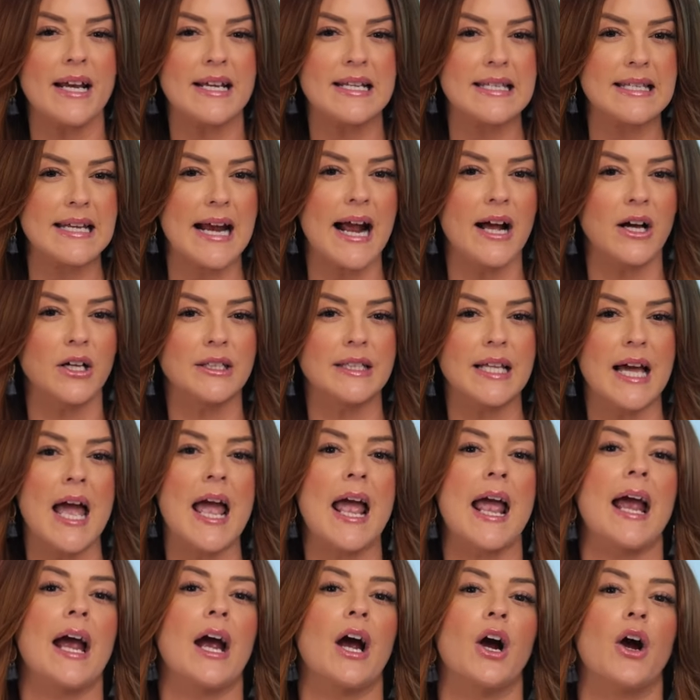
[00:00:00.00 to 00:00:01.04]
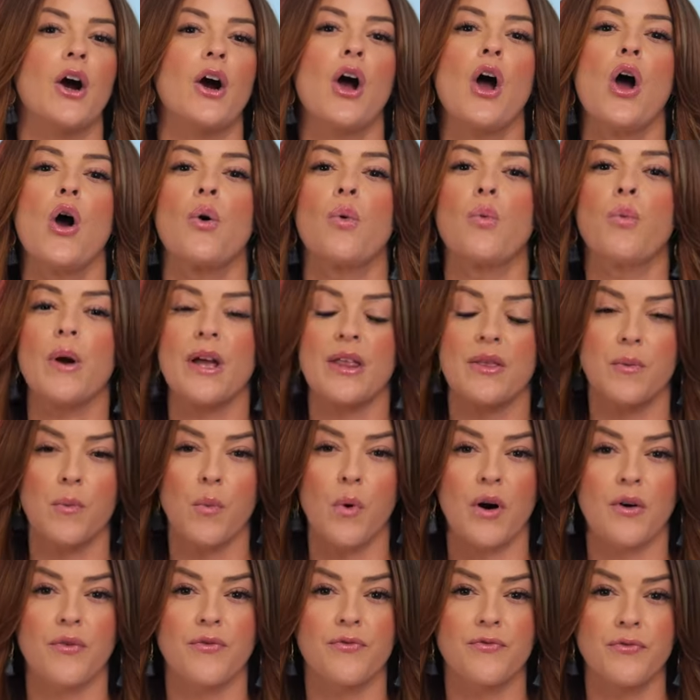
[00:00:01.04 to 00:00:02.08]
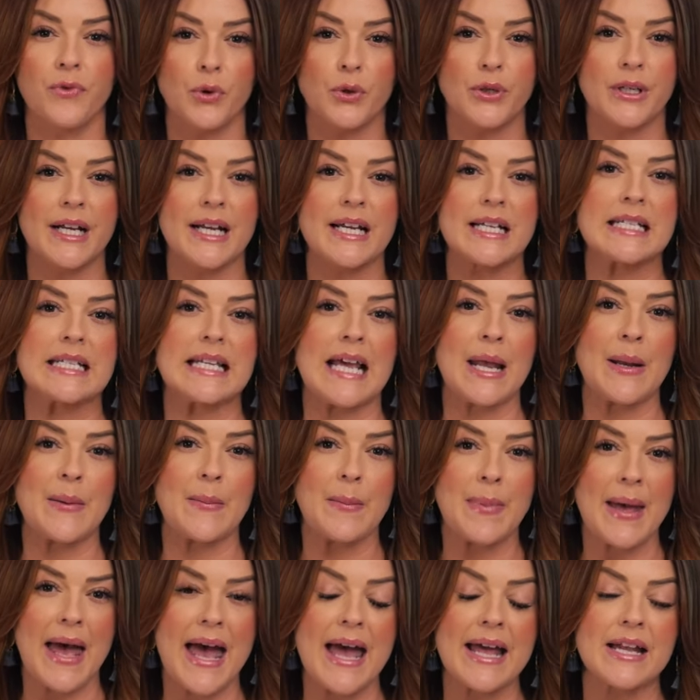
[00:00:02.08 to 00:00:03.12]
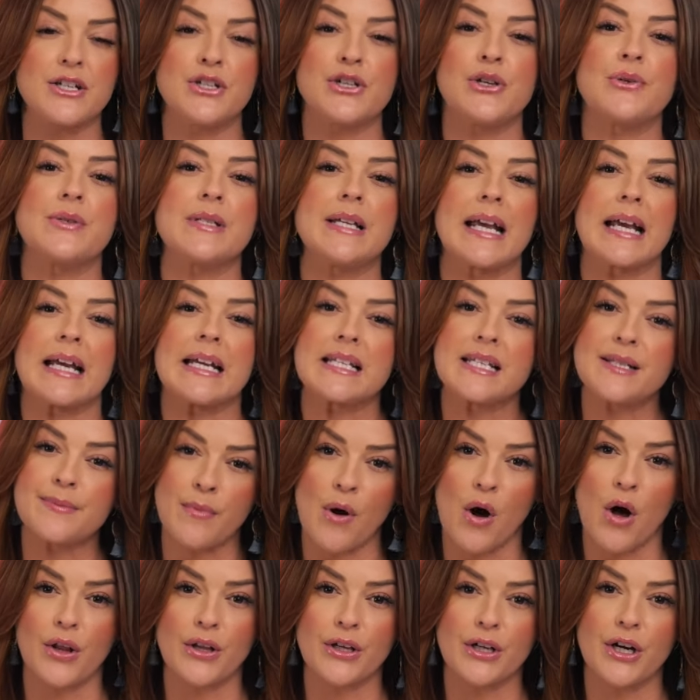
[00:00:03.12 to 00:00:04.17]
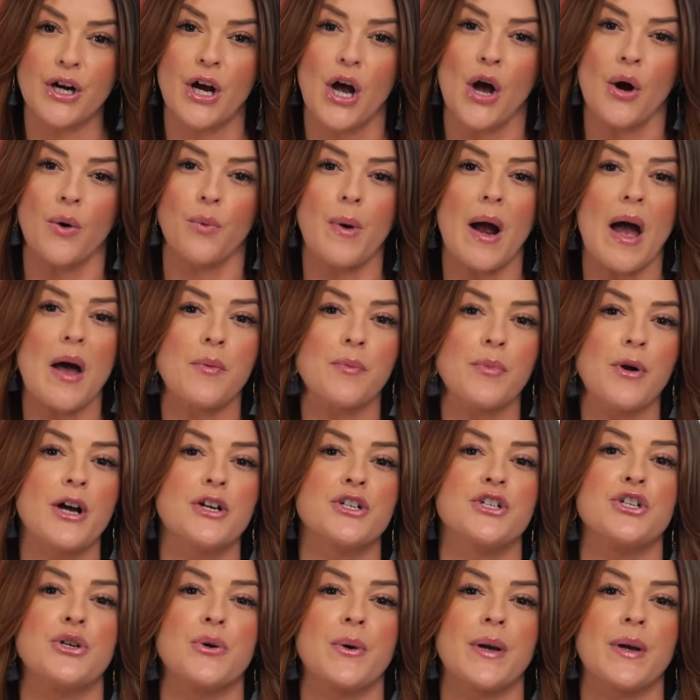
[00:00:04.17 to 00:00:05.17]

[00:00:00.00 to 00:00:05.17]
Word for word: I styled the hair with more fullness and bend using a smaller round brush,